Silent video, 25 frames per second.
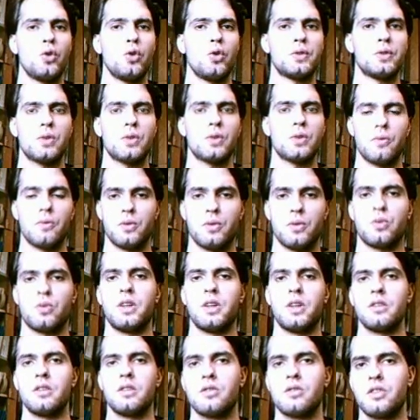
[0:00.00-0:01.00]
goals of
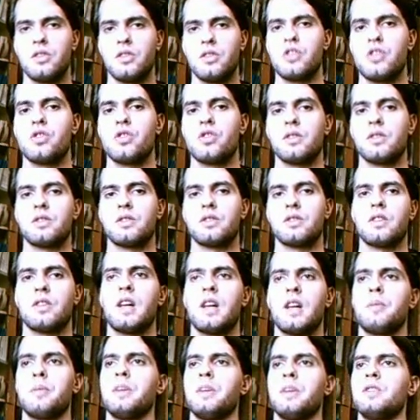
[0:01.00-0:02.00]
Ukrainian Traditionalist
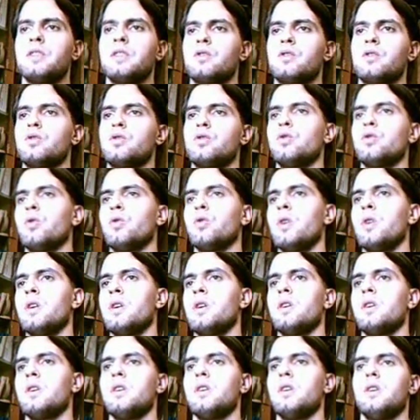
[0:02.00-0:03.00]
Club is to
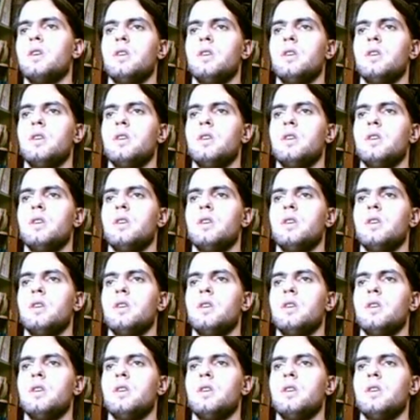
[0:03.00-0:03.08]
